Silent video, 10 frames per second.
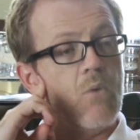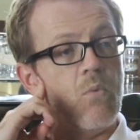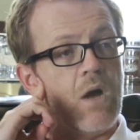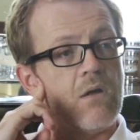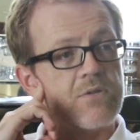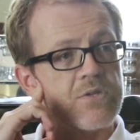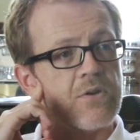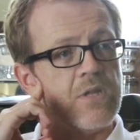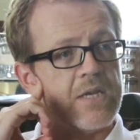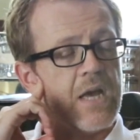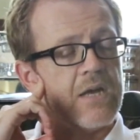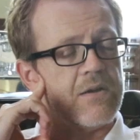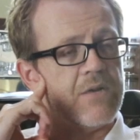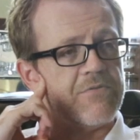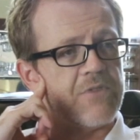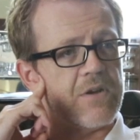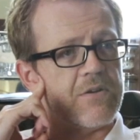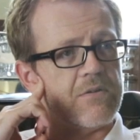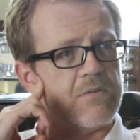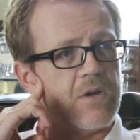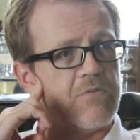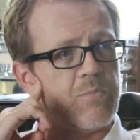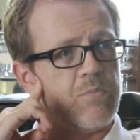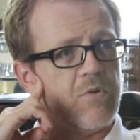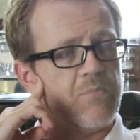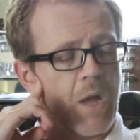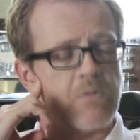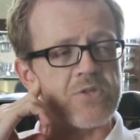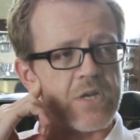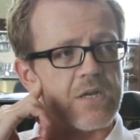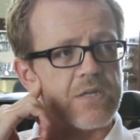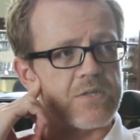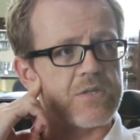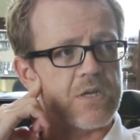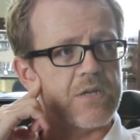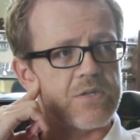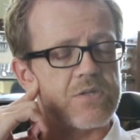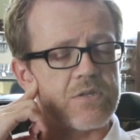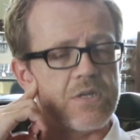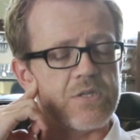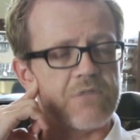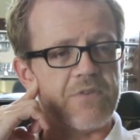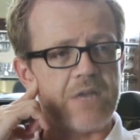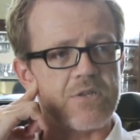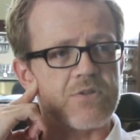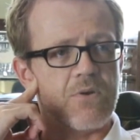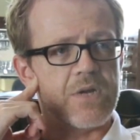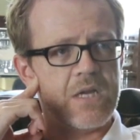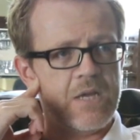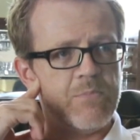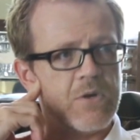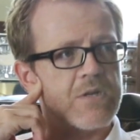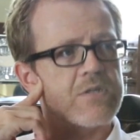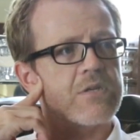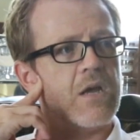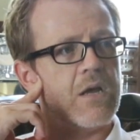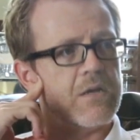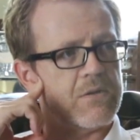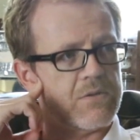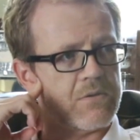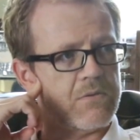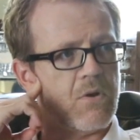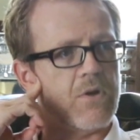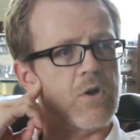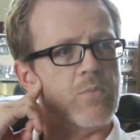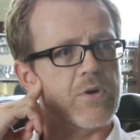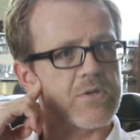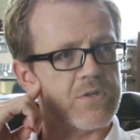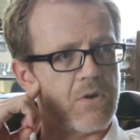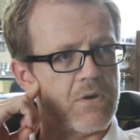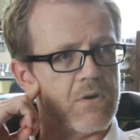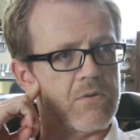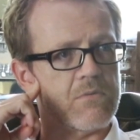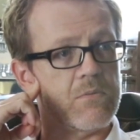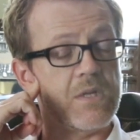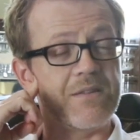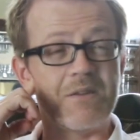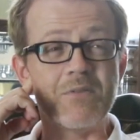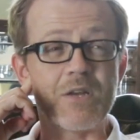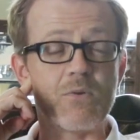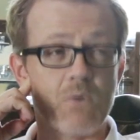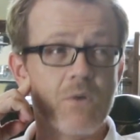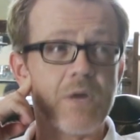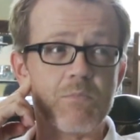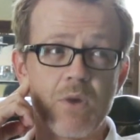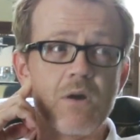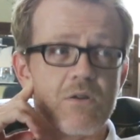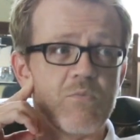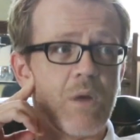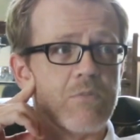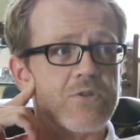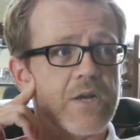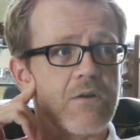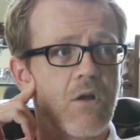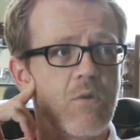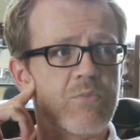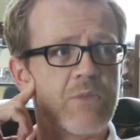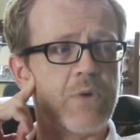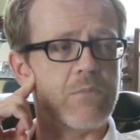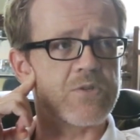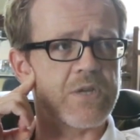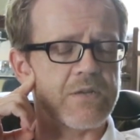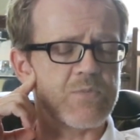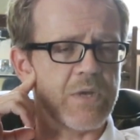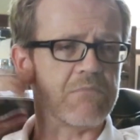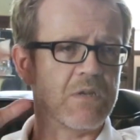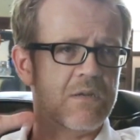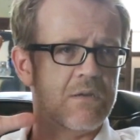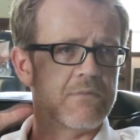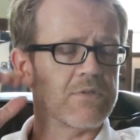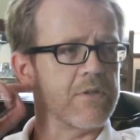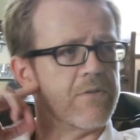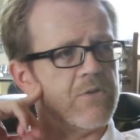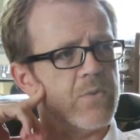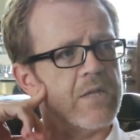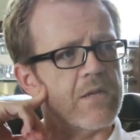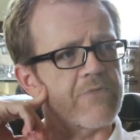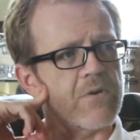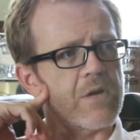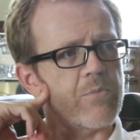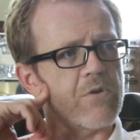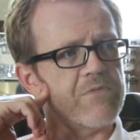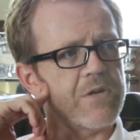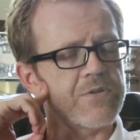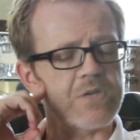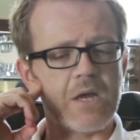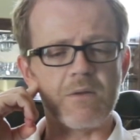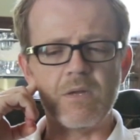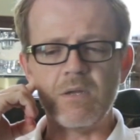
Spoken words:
Well, certainly, yeah. Of publishing, it's the fastest growing. Ebooks and audiobooks are really the only growing part of publishing at all. Print publishing has been slowly dwindling for a number of years now,